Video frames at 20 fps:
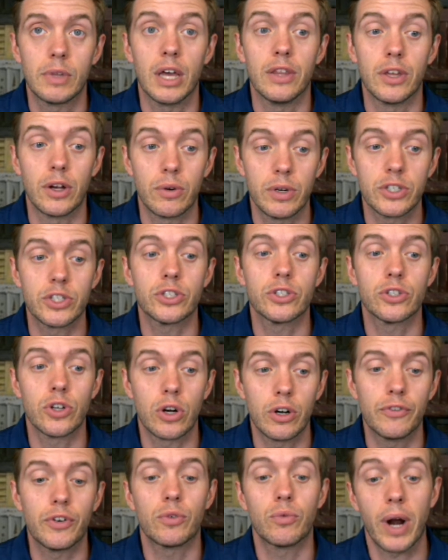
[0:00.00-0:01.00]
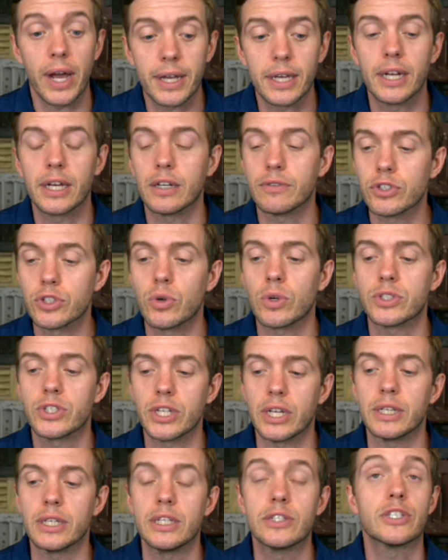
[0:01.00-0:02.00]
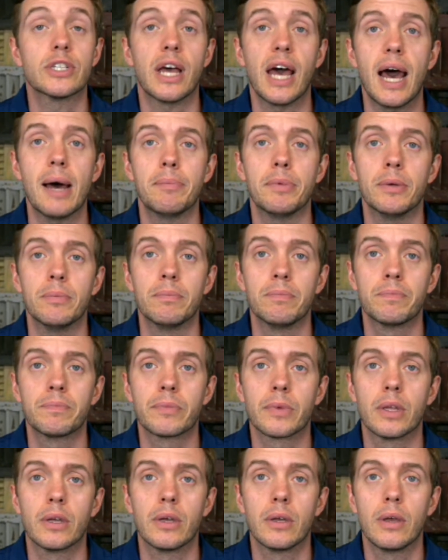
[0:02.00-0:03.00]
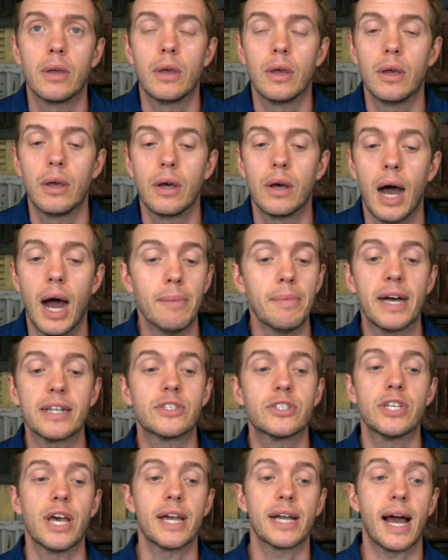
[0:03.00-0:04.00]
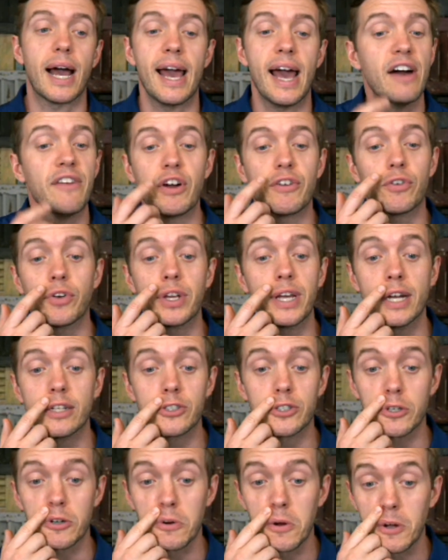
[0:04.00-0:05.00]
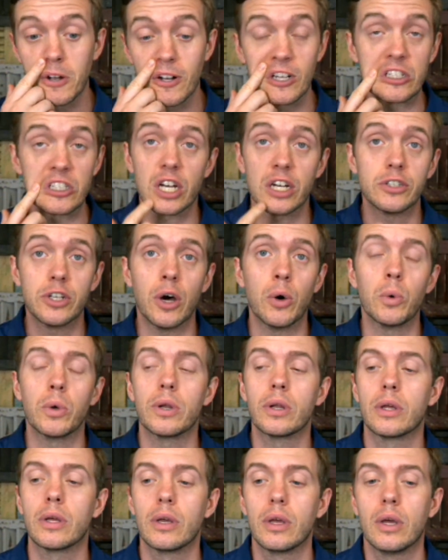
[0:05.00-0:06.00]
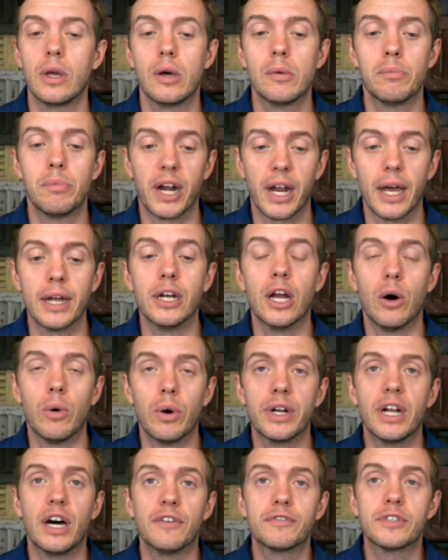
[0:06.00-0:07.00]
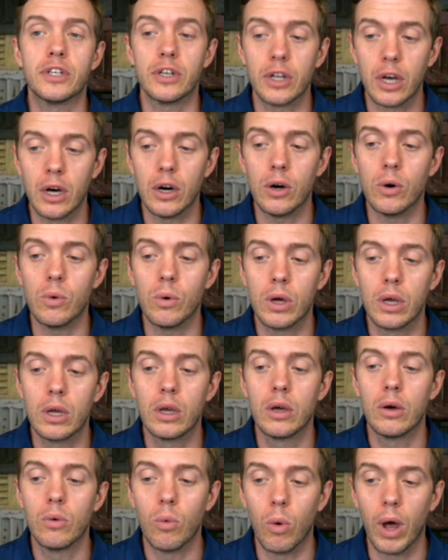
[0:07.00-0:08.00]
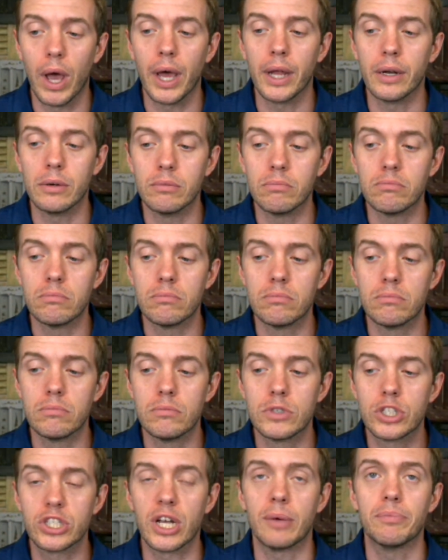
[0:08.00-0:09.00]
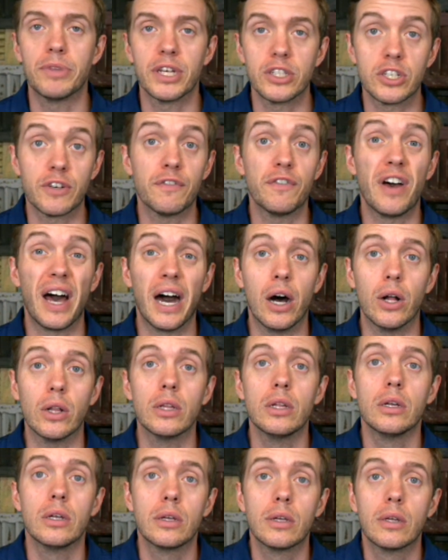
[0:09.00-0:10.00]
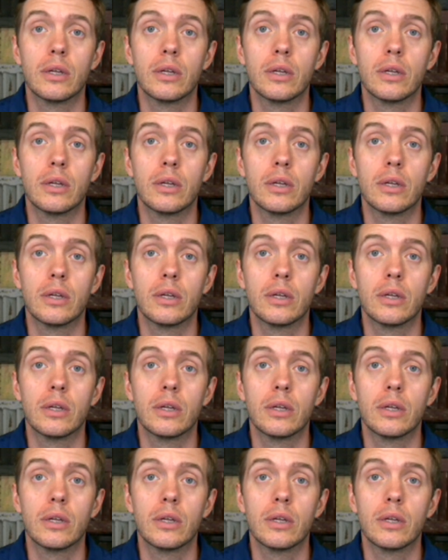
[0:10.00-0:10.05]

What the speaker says: And there is sort of a reckoning of sorts that needs to happen. I'm not saying I have every answer, because I don't. But I know enough to know when something's a foul.